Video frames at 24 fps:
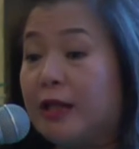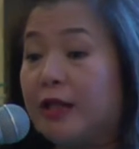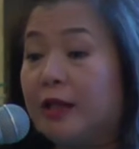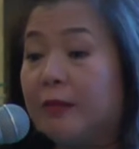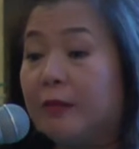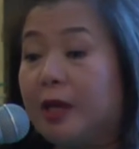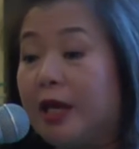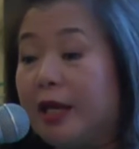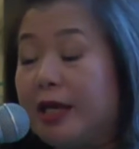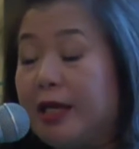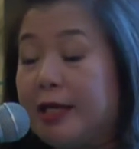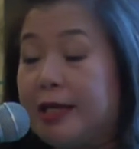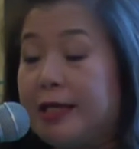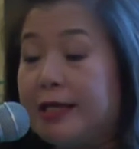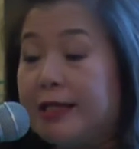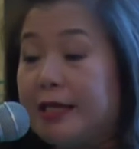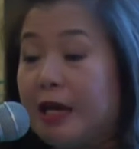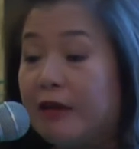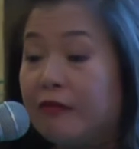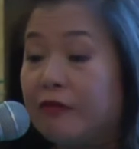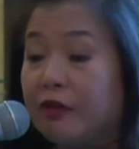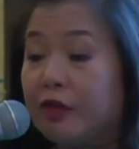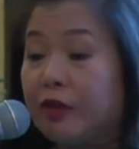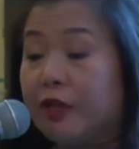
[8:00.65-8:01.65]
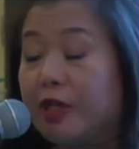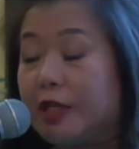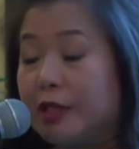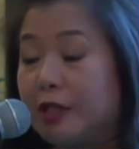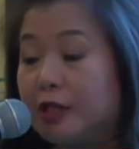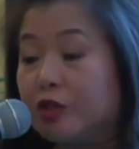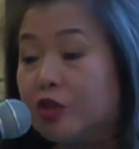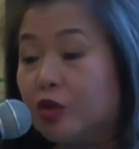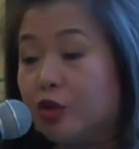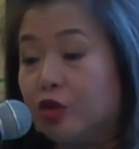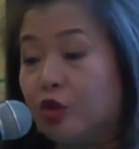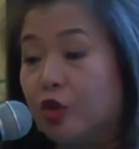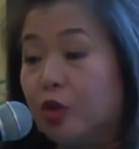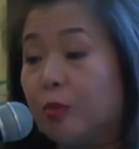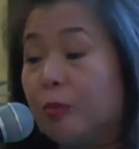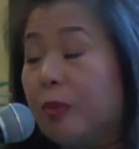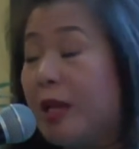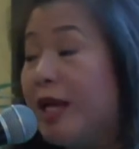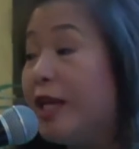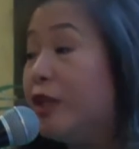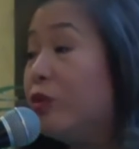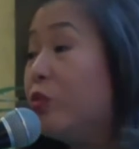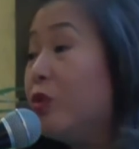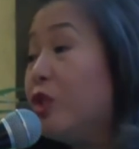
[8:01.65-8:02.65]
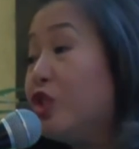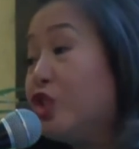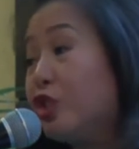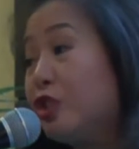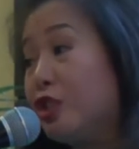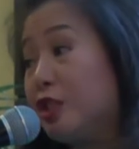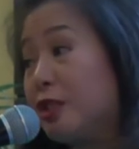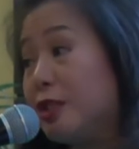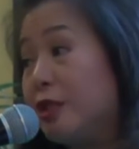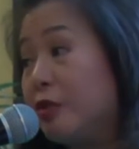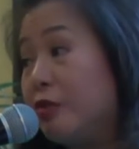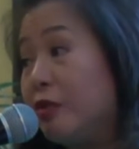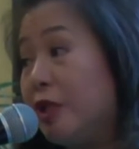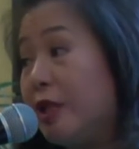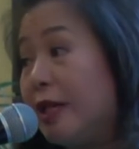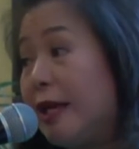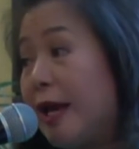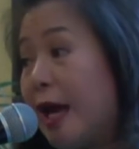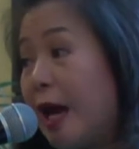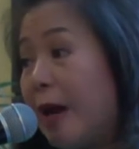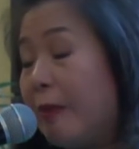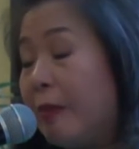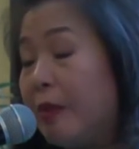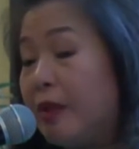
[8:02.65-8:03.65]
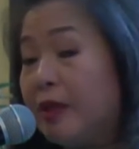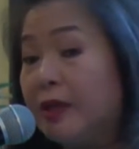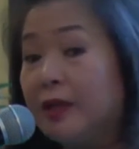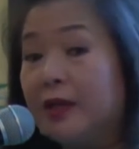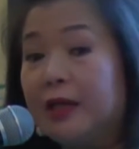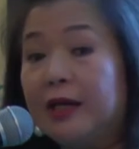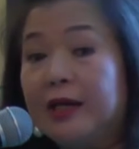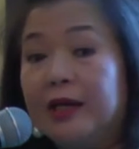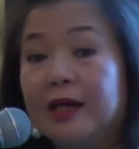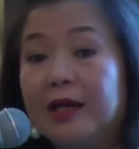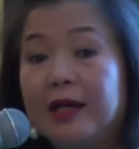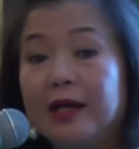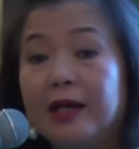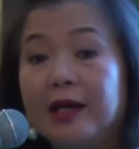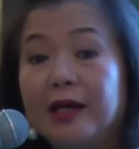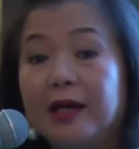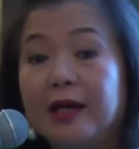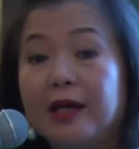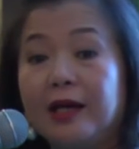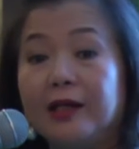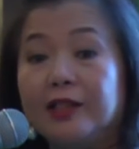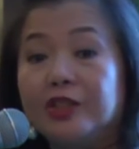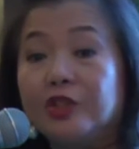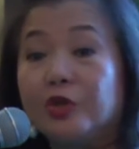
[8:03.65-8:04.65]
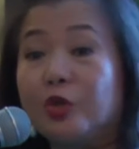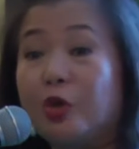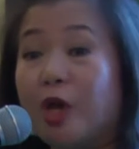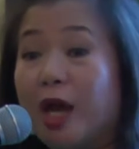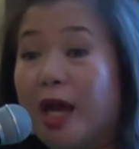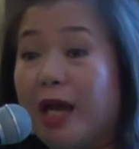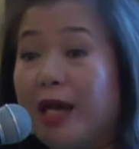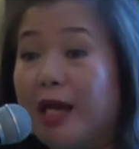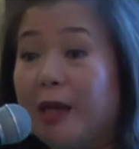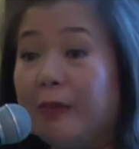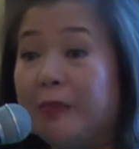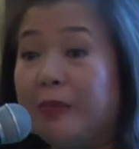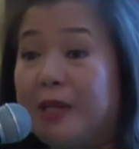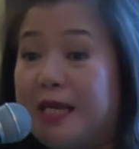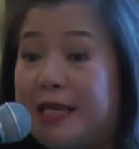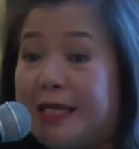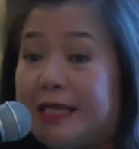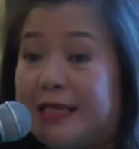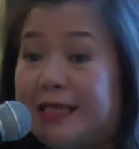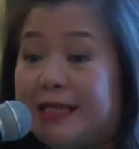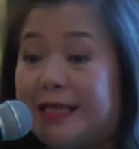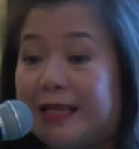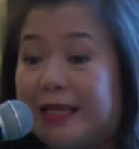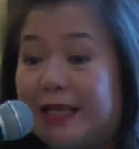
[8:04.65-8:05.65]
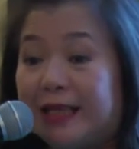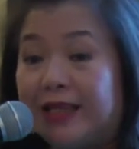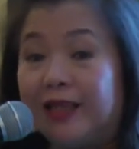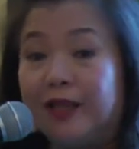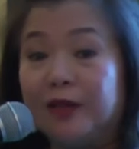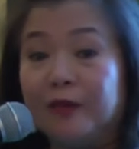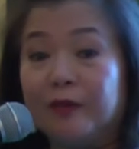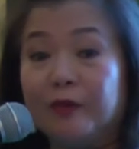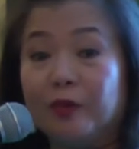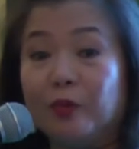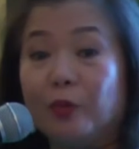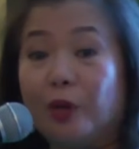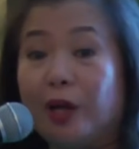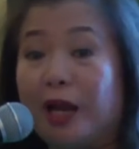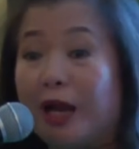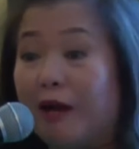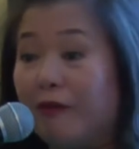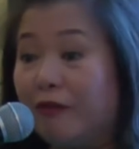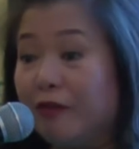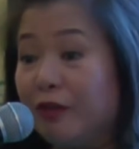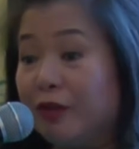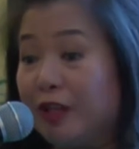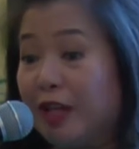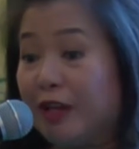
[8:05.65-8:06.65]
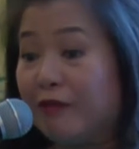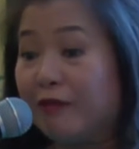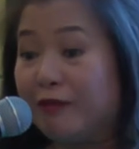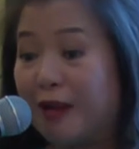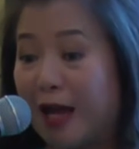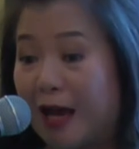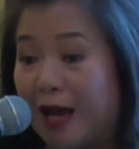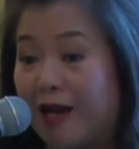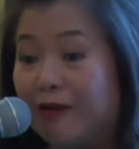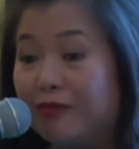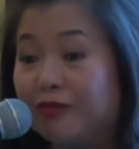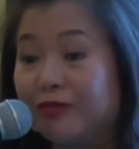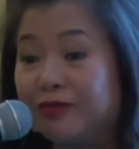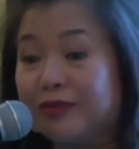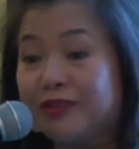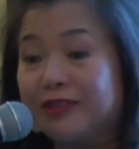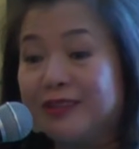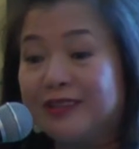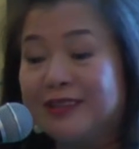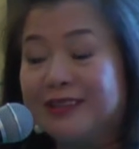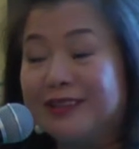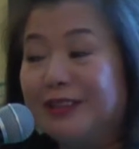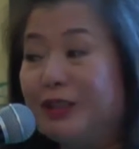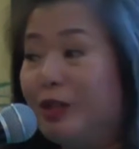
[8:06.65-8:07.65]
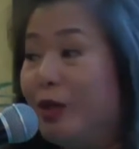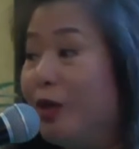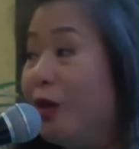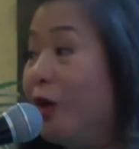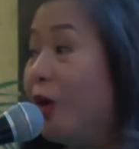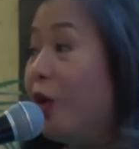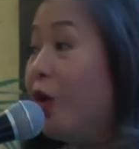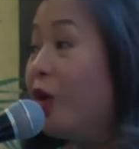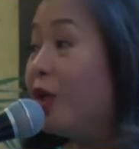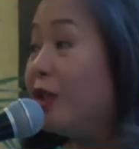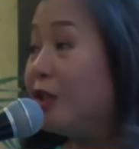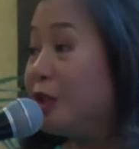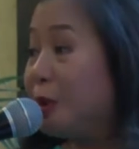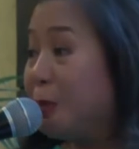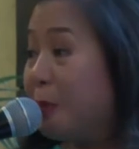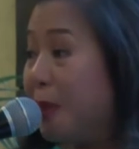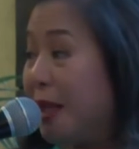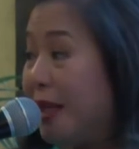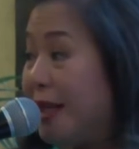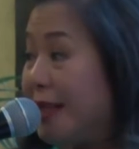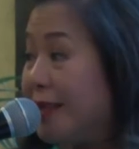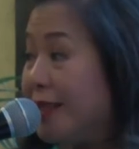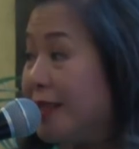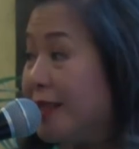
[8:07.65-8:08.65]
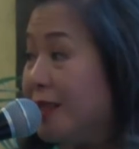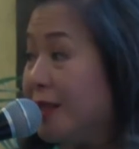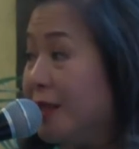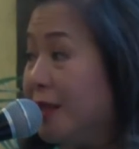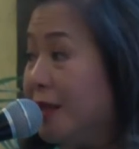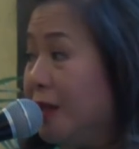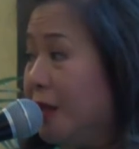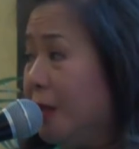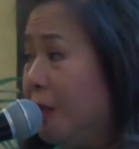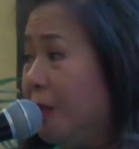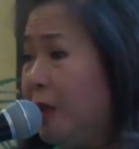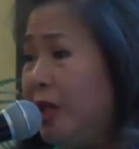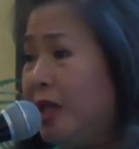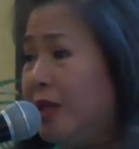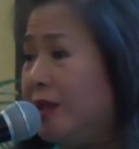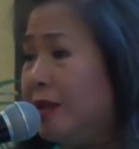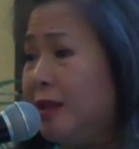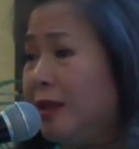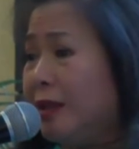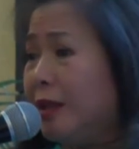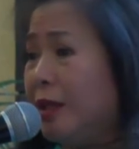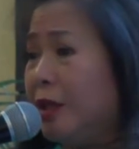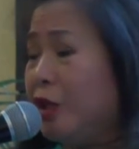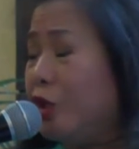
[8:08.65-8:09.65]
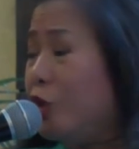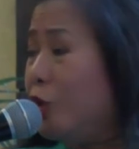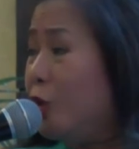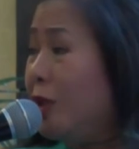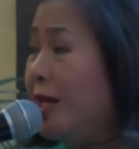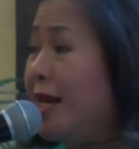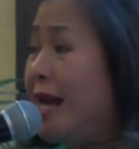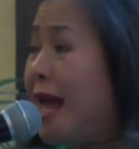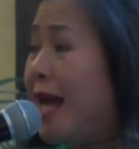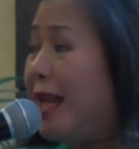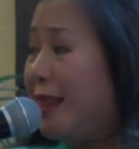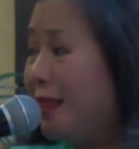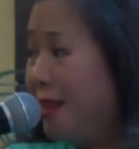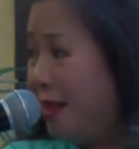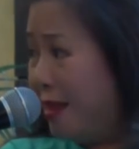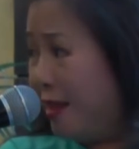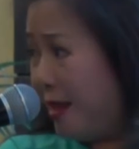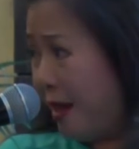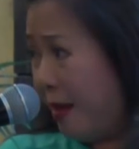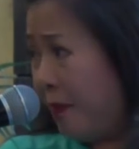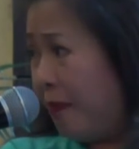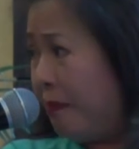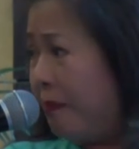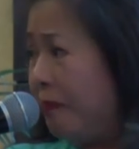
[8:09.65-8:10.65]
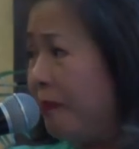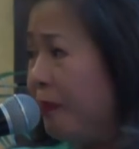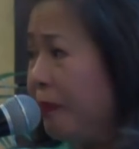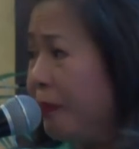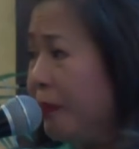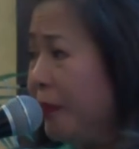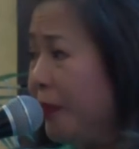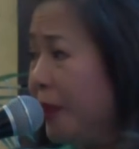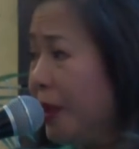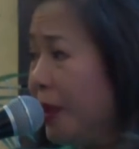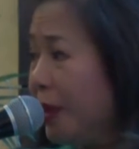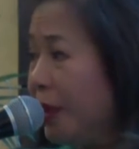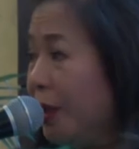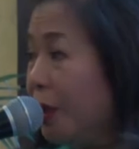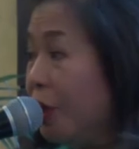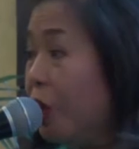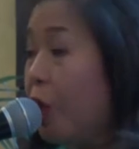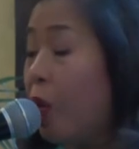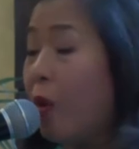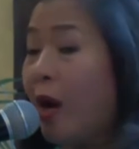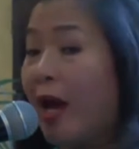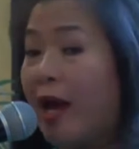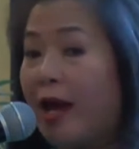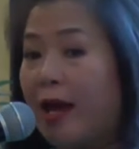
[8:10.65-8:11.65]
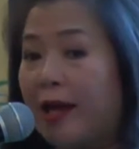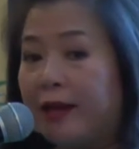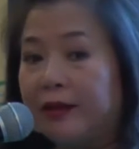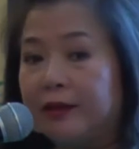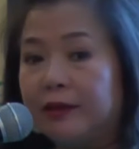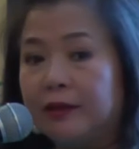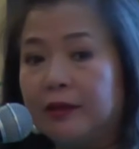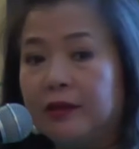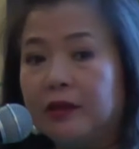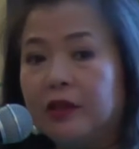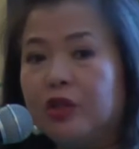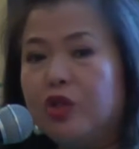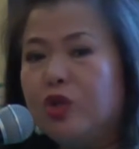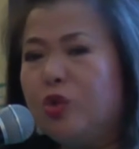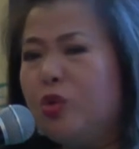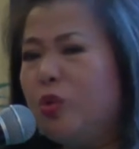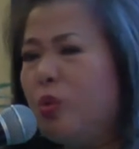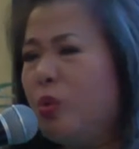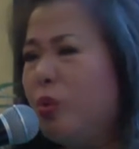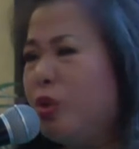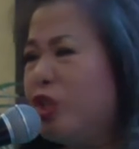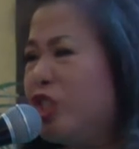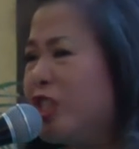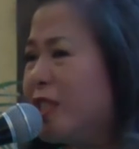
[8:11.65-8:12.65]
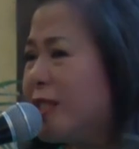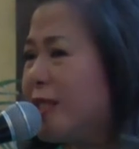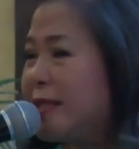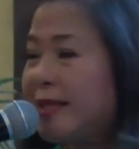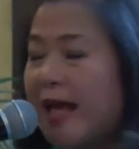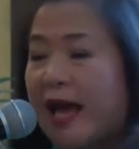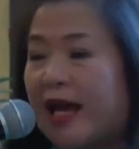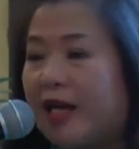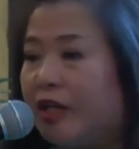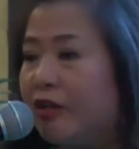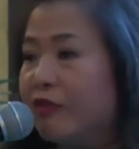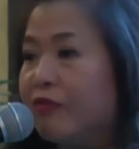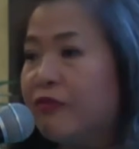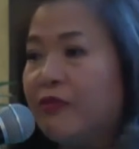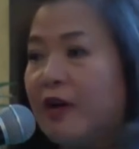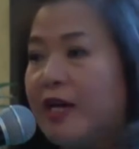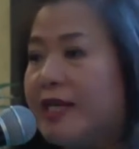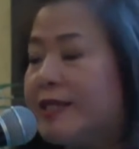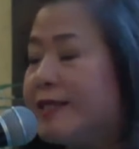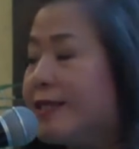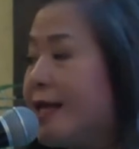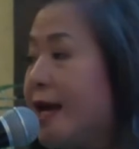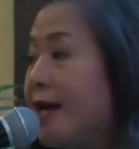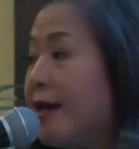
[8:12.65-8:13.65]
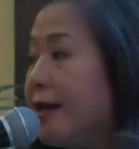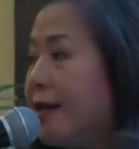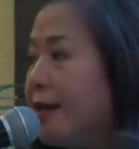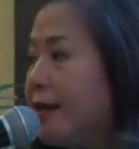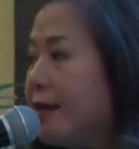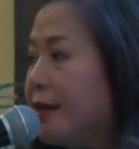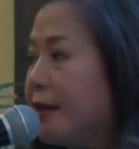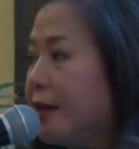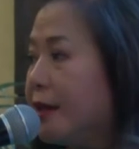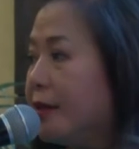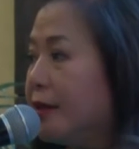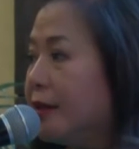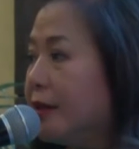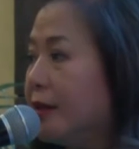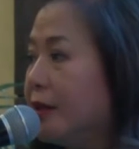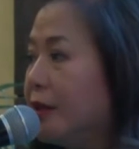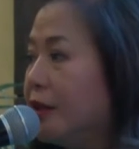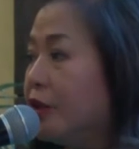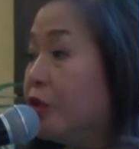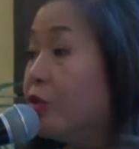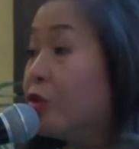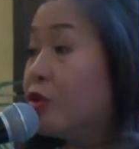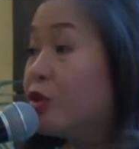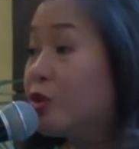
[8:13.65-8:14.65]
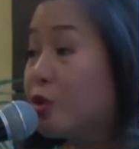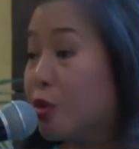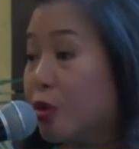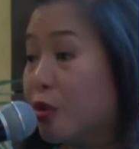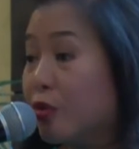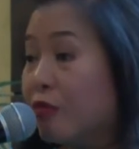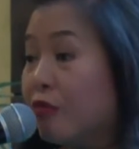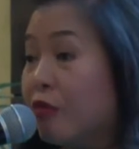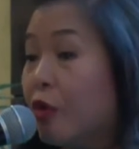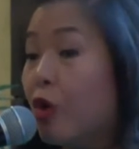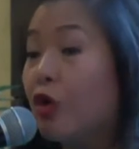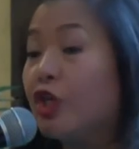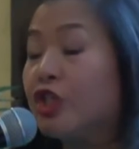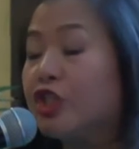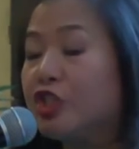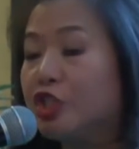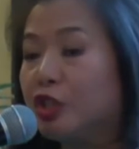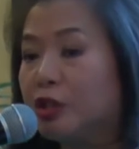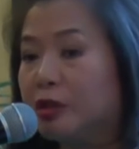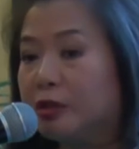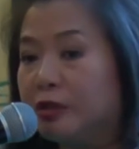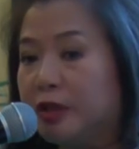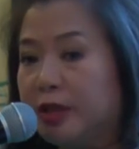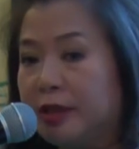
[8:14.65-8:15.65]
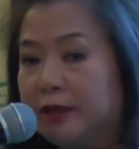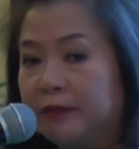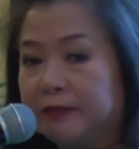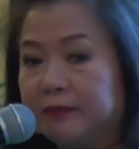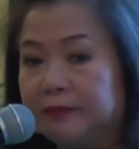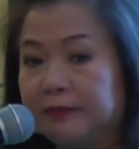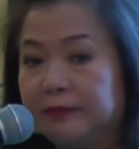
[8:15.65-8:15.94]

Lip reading: them, eat everything that's on your plate, which doesn't really happen. So you end up eating whatever they've left on their plates. But you let them go ahead. You would sacrifice anything to serve your children,